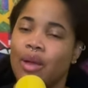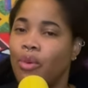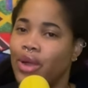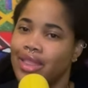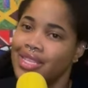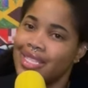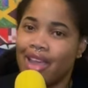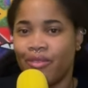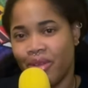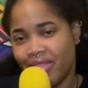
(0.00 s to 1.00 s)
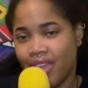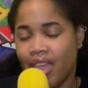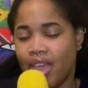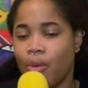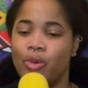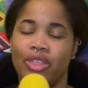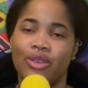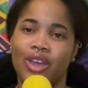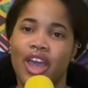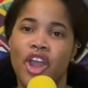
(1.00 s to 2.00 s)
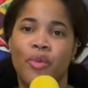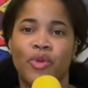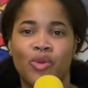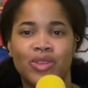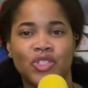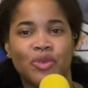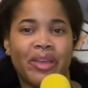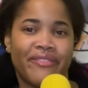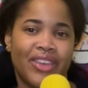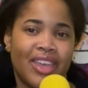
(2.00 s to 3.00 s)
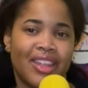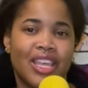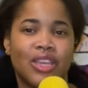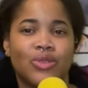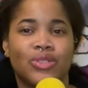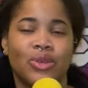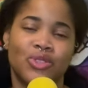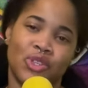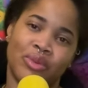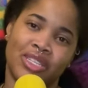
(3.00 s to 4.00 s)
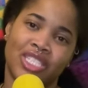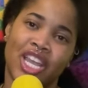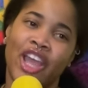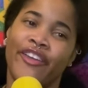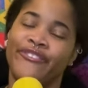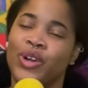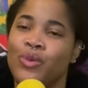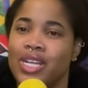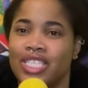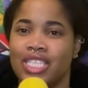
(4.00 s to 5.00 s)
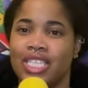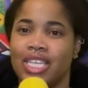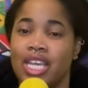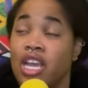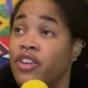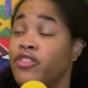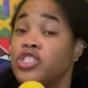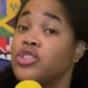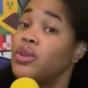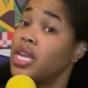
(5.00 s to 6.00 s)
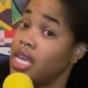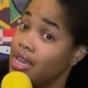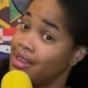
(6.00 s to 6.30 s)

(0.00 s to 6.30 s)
Pointless Everything, whether you got here on purpose or by fate, thank you so, so much for watching, for tuning in